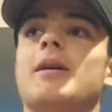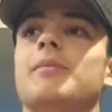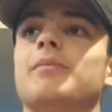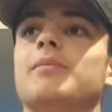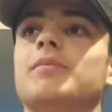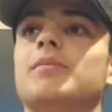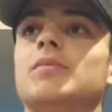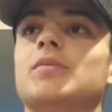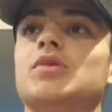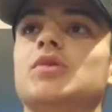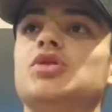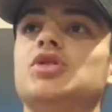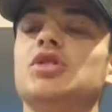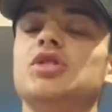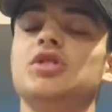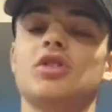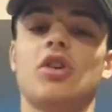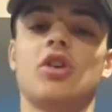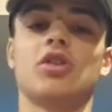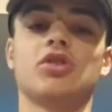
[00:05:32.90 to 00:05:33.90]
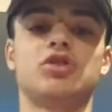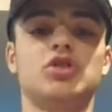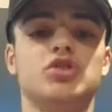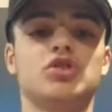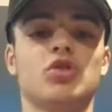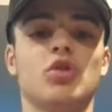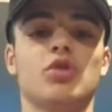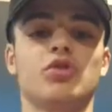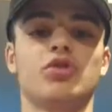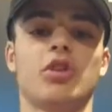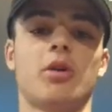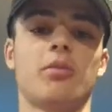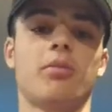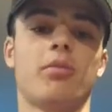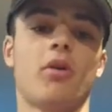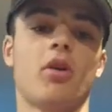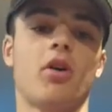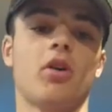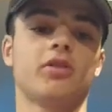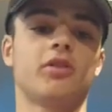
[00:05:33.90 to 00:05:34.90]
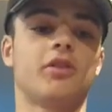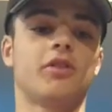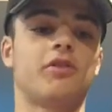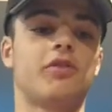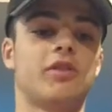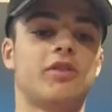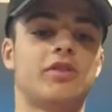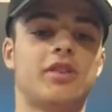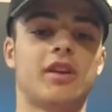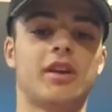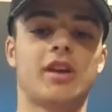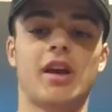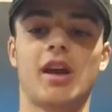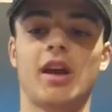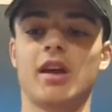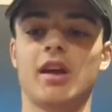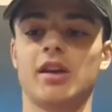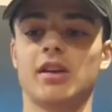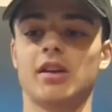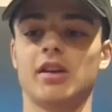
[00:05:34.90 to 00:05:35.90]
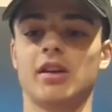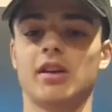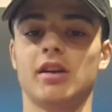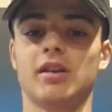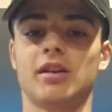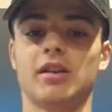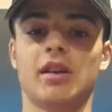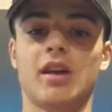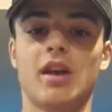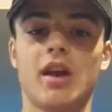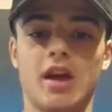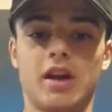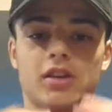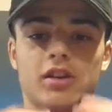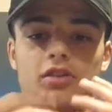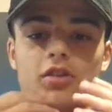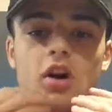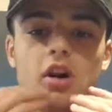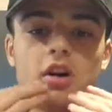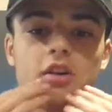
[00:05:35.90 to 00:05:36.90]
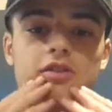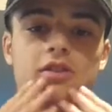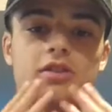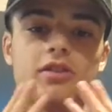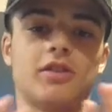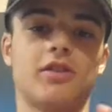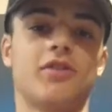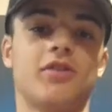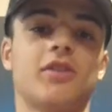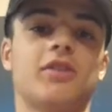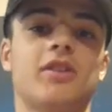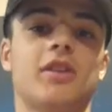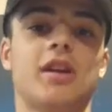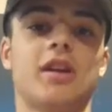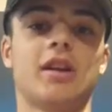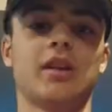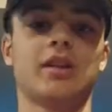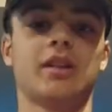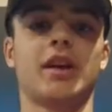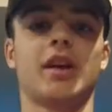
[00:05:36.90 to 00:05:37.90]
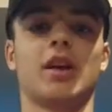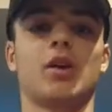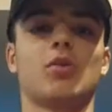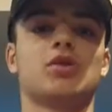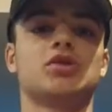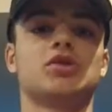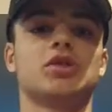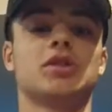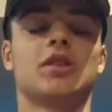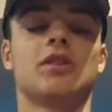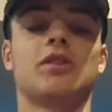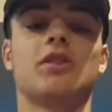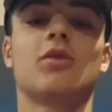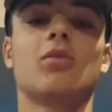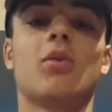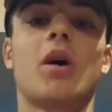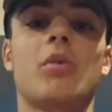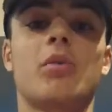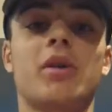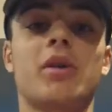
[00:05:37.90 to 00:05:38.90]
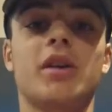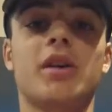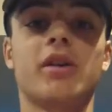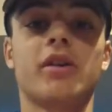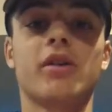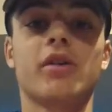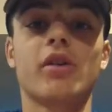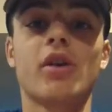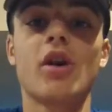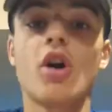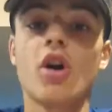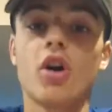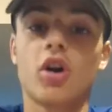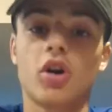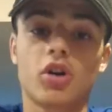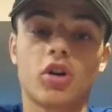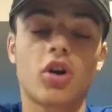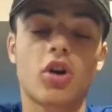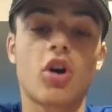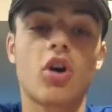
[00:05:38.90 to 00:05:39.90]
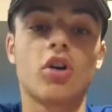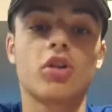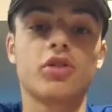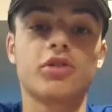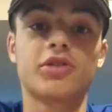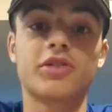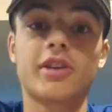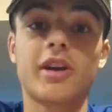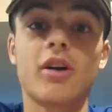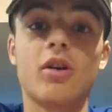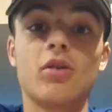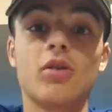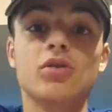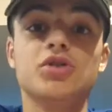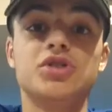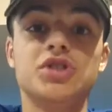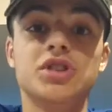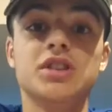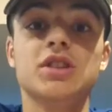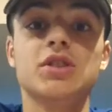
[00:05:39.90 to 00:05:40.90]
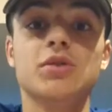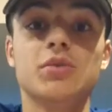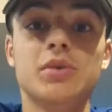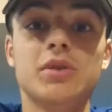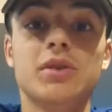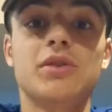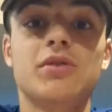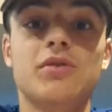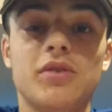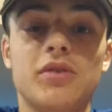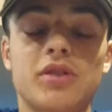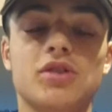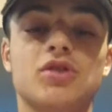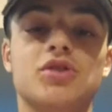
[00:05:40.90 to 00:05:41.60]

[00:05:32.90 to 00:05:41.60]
she shows up all sophisticated and talks in a sophisticated language, and this is why we hear her call Scout Jean Louise Finch.